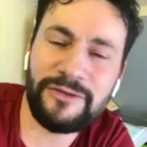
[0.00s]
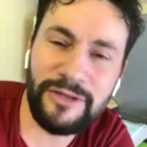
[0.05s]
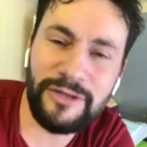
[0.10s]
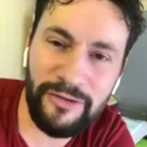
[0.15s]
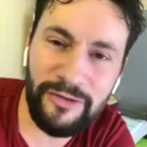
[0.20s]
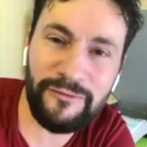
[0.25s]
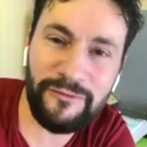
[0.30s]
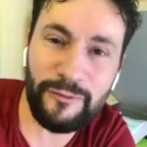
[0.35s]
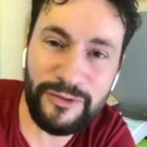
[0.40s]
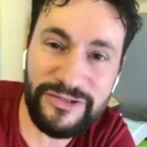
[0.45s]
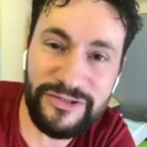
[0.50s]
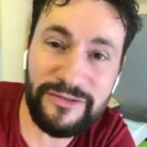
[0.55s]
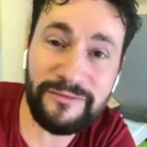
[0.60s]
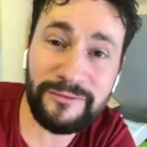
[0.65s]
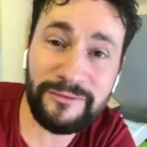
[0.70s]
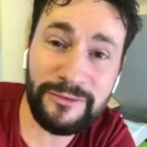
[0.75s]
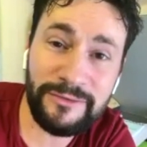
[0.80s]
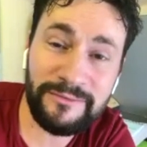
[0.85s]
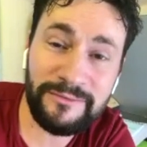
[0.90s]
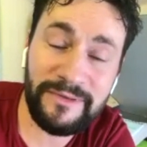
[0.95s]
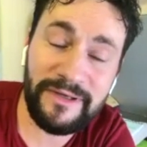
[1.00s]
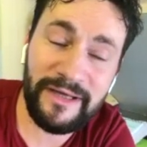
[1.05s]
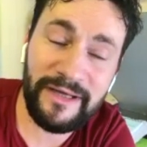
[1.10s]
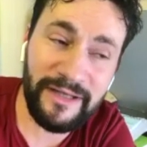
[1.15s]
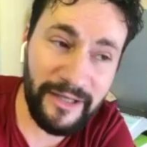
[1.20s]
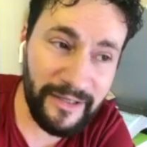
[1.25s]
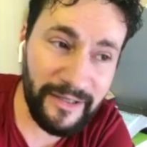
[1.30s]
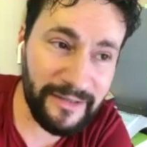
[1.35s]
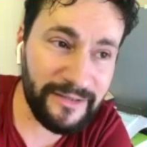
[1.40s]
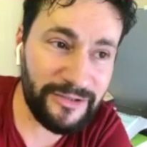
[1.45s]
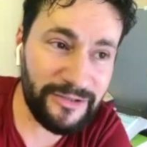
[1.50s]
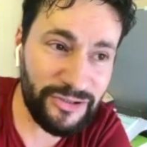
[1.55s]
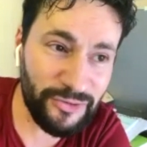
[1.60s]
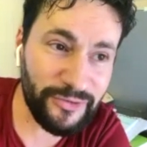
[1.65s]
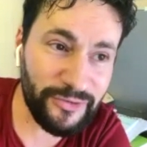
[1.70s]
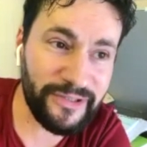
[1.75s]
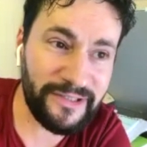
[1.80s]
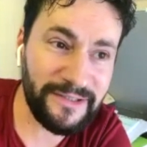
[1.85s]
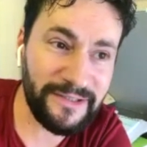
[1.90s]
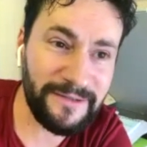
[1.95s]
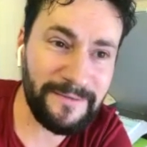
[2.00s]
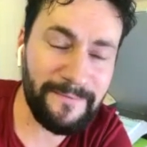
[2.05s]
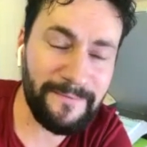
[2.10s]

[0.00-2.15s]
a lot of voiceover and I enjoy it.